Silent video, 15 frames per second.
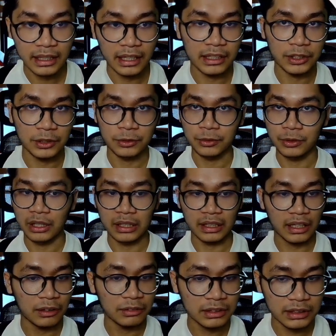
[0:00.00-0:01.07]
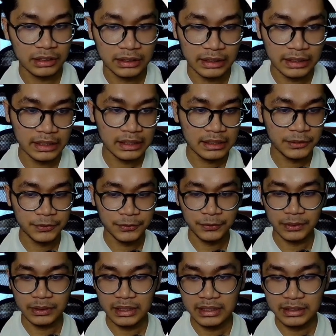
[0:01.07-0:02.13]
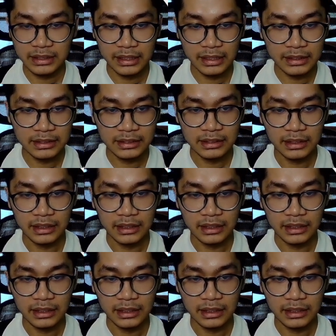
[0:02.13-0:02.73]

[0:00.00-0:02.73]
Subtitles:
and you encounter these things